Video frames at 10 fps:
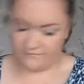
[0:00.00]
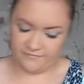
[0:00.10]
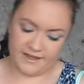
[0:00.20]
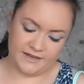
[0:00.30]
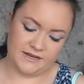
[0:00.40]
then
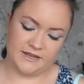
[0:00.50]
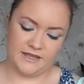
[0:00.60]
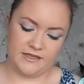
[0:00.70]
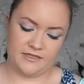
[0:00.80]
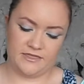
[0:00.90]

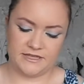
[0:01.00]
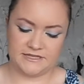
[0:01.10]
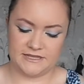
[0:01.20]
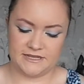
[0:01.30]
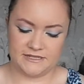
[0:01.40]
finally,
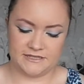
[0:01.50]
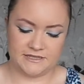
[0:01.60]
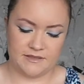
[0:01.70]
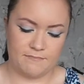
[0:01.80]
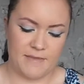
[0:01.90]
this
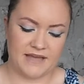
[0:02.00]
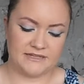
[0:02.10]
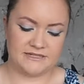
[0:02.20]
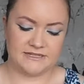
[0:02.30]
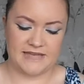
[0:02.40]
is
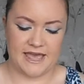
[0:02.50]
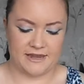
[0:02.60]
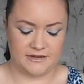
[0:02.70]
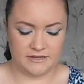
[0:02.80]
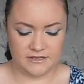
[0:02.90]
matte
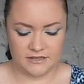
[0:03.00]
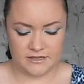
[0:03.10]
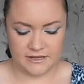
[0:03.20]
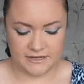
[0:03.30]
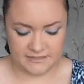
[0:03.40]
10, and
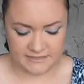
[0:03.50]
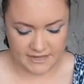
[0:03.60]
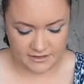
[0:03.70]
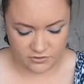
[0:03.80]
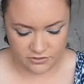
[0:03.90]
it's
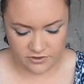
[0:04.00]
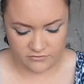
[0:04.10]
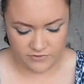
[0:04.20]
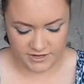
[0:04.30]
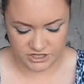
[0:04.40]

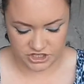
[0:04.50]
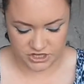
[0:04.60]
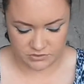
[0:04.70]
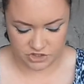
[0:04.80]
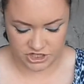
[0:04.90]
another reddish
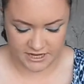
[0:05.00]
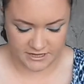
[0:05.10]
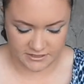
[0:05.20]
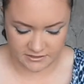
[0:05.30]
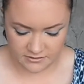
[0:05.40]
tone
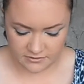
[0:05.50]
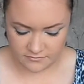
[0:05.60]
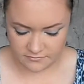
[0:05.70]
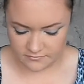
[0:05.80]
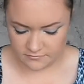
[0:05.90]
shade.
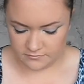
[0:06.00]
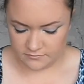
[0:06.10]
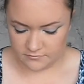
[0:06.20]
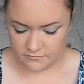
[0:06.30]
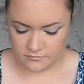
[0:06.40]

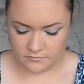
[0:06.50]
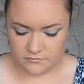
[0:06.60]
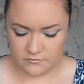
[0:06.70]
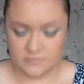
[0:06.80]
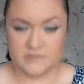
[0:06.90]

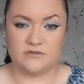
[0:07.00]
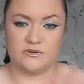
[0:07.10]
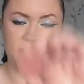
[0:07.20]
That's